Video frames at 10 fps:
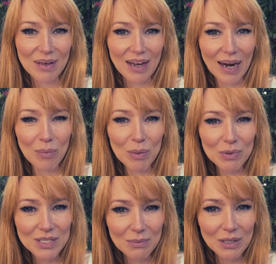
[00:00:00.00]
I remember
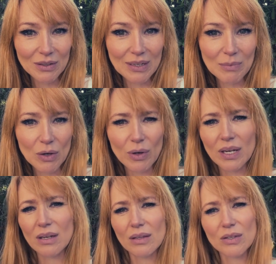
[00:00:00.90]
somebody looking at me
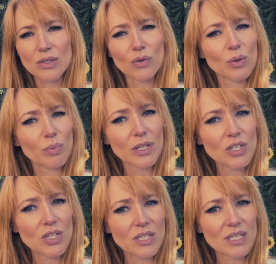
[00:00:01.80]
going, So the
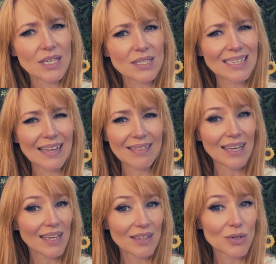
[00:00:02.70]
bridge just says, In
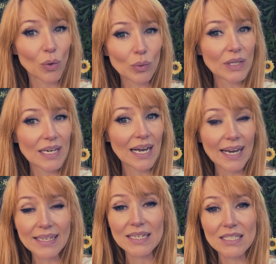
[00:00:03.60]
the end, only
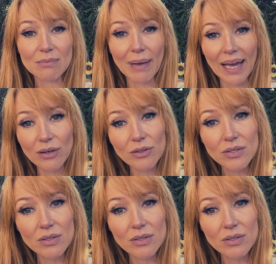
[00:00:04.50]
kindness matters?